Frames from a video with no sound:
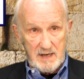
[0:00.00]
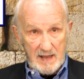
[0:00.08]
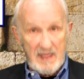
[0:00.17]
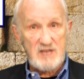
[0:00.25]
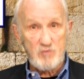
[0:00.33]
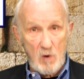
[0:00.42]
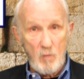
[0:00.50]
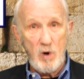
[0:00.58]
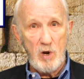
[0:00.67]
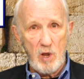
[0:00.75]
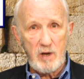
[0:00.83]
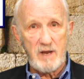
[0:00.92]
Now that's what
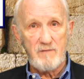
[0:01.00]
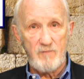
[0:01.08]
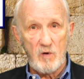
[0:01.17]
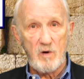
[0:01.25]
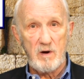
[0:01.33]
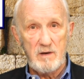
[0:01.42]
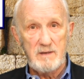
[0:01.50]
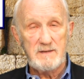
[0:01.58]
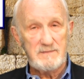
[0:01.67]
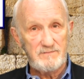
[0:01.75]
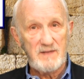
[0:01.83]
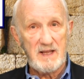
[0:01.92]
we're looking for
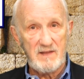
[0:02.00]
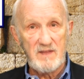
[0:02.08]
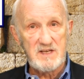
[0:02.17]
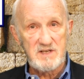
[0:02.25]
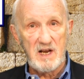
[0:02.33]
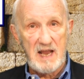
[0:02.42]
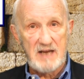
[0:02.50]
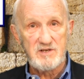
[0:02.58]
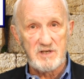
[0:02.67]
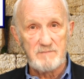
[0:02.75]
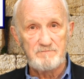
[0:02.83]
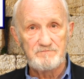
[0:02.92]
in this election.